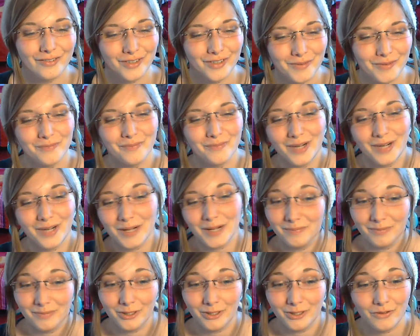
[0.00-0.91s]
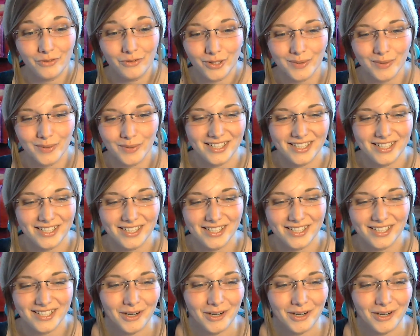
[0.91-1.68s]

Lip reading: I'm looking forward to it,